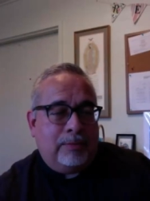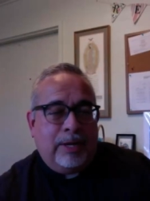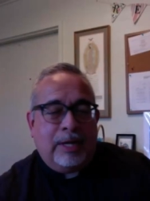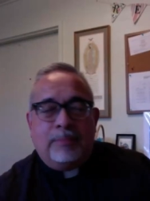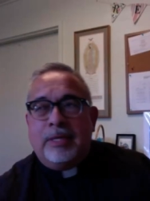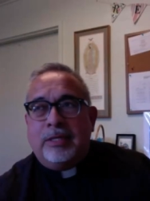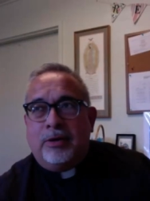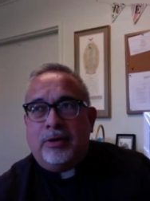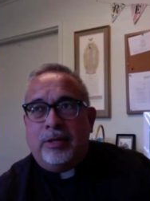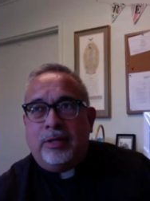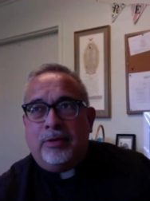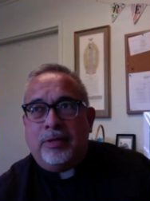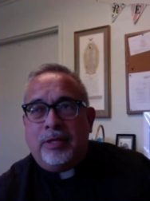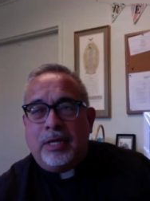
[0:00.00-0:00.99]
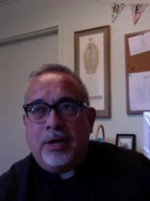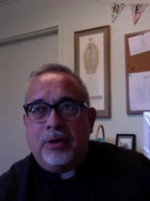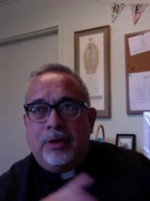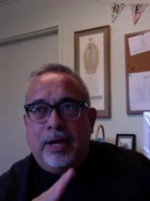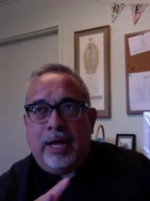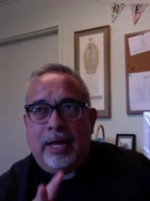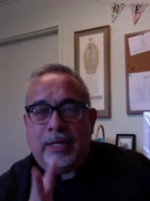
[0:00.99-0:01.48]
recommended earlier in the
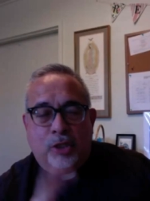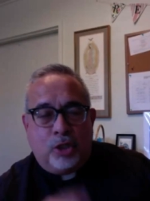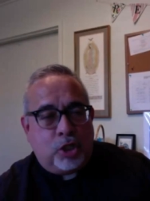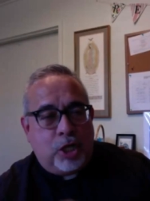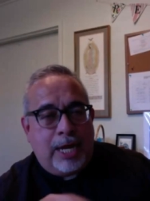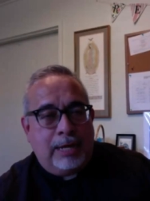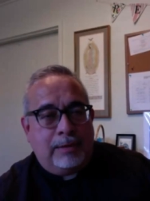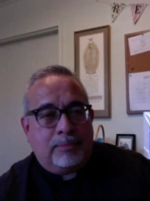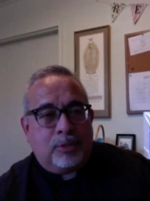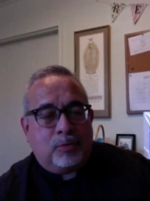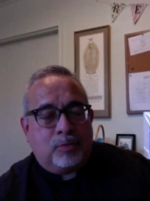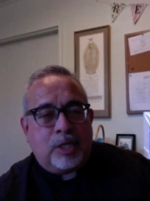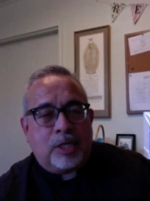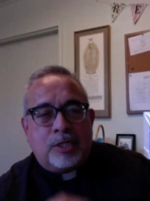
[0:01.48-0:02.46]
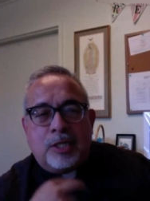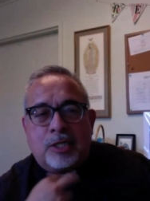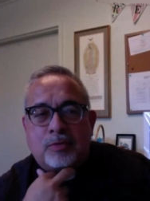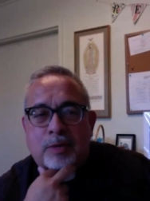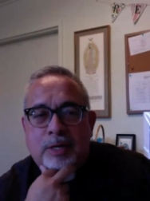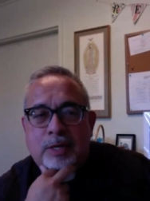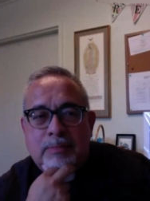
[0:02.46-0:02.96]
year, and James, which I
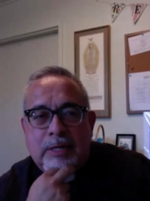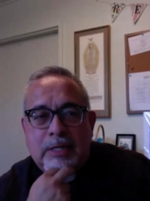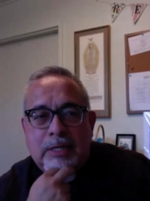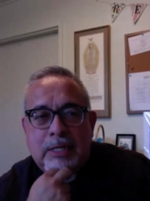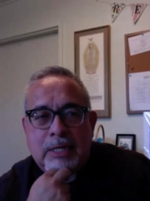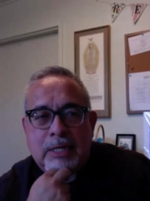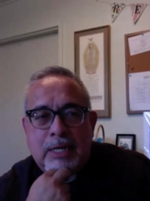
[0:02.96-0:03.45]
just recommended.